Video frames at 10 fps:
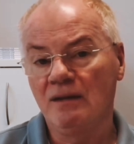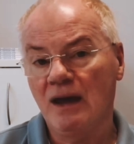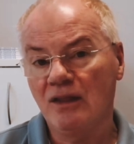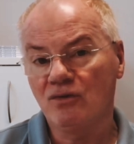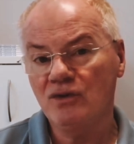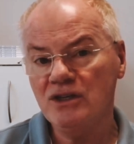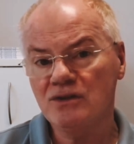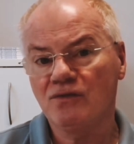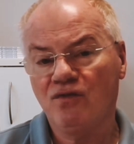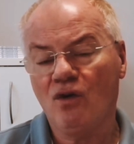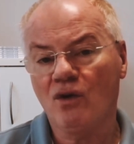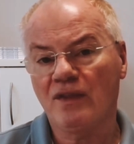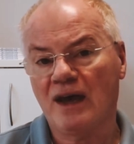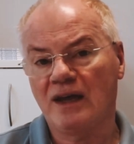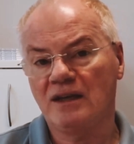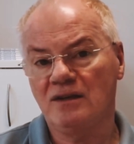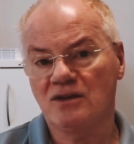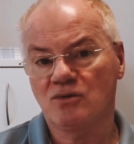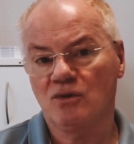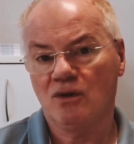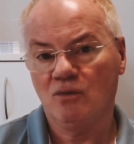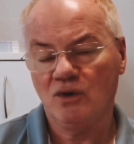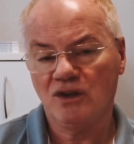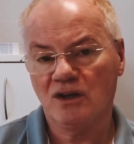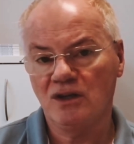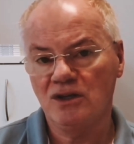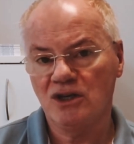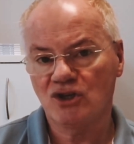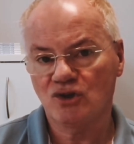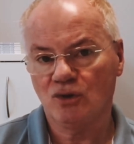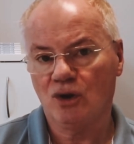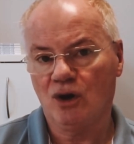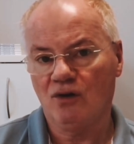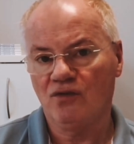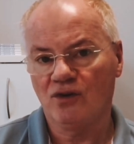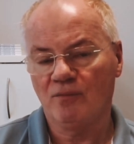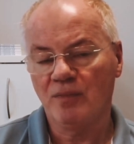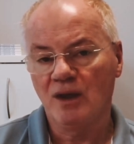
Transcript: And the reason for that is with a conditional offer,